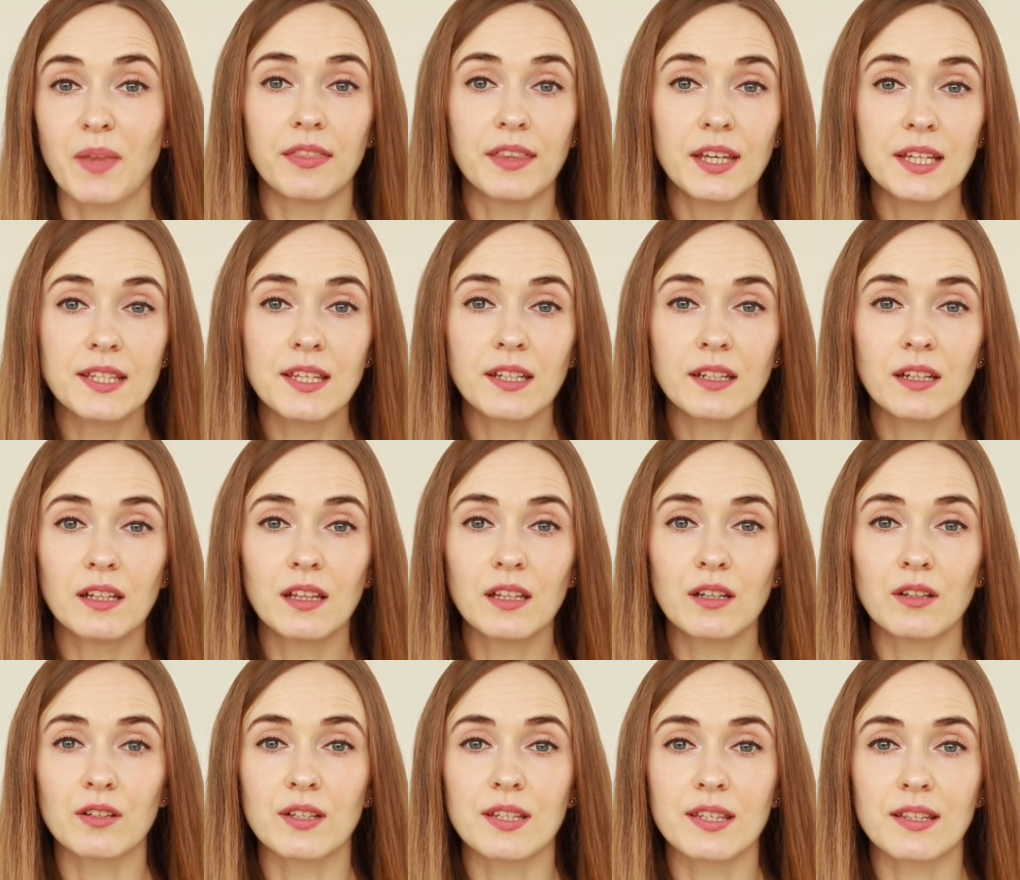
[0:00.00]
This
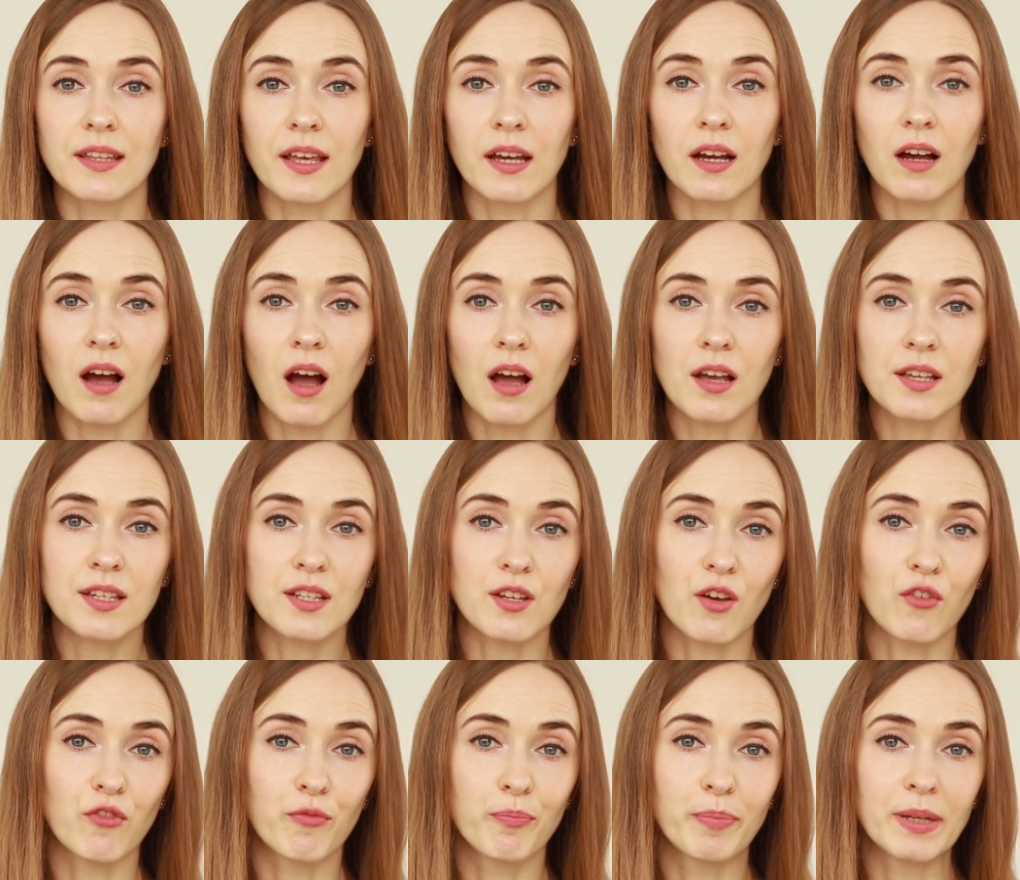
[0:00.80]
includes the
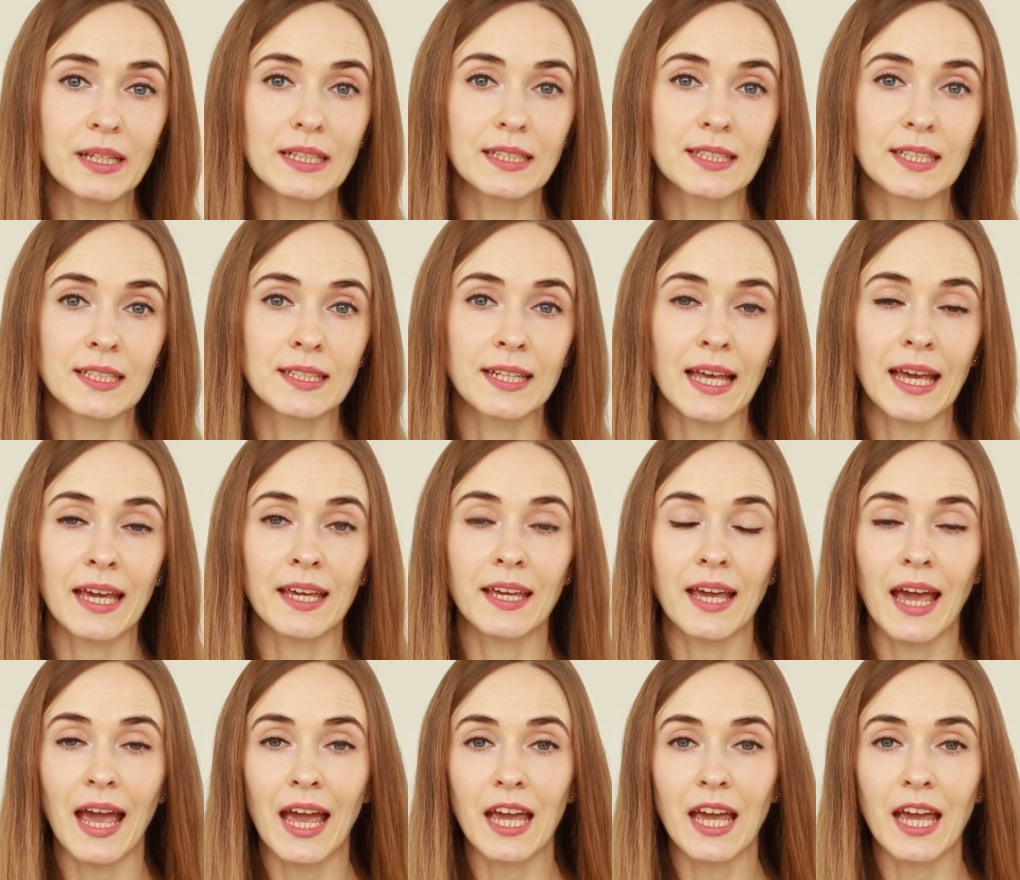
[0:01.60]
cost of building a